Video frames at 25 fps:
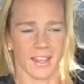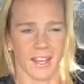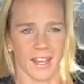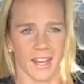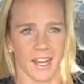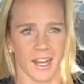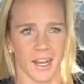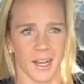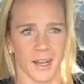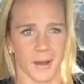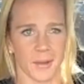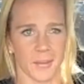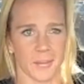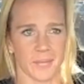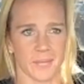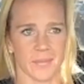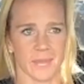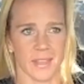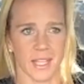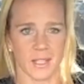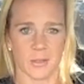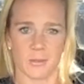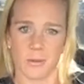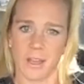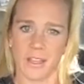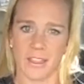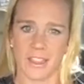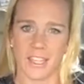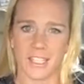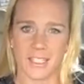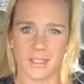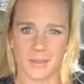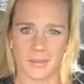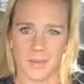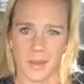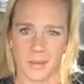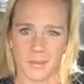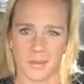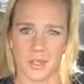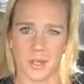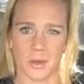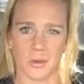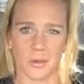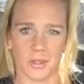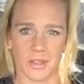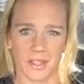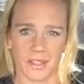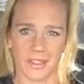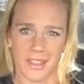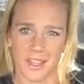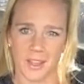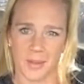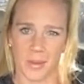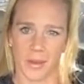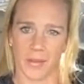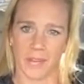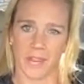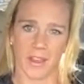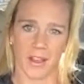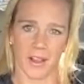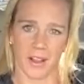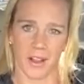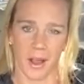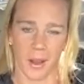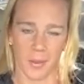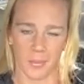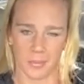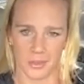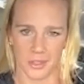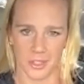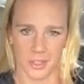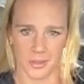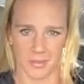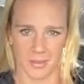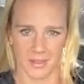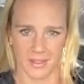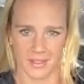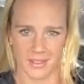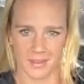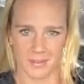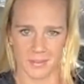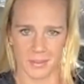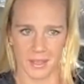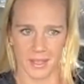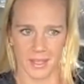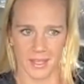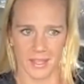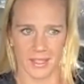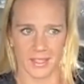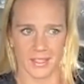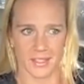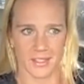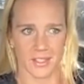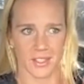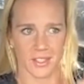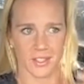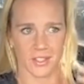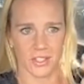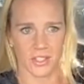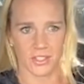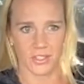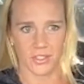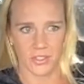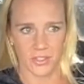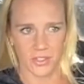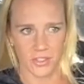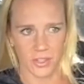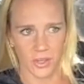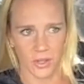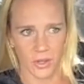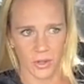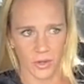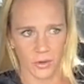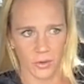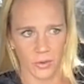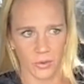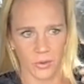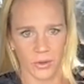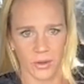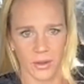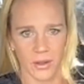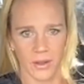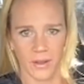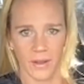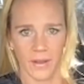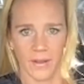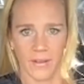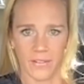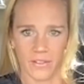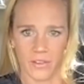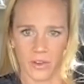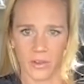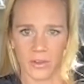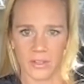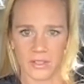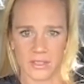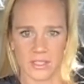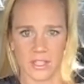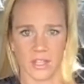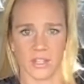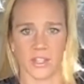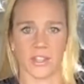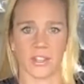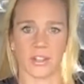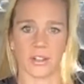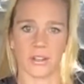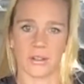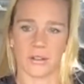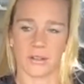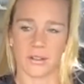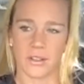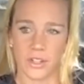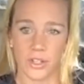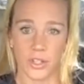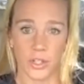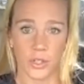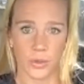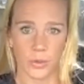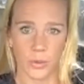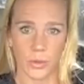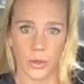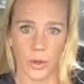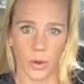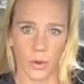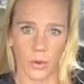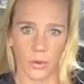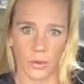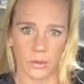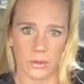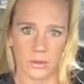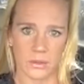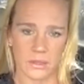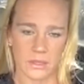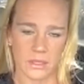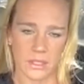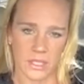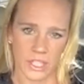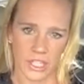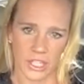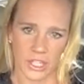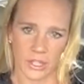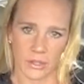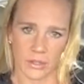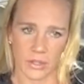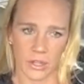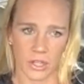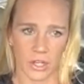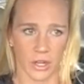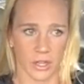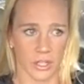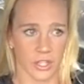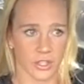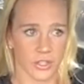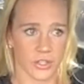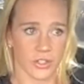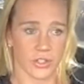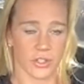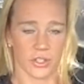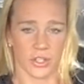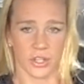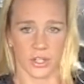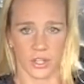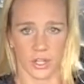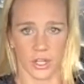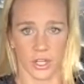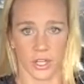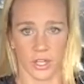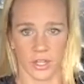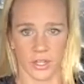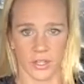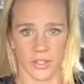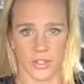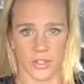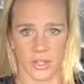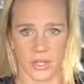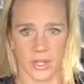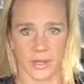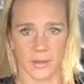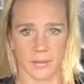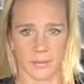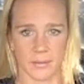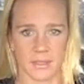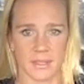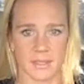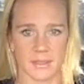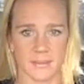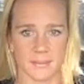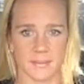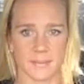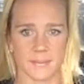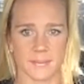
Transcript: um, that's why I think sometimes you don't really think about the accomplishments because you're just so focused on your new goals. You know, you're on your, your current dream.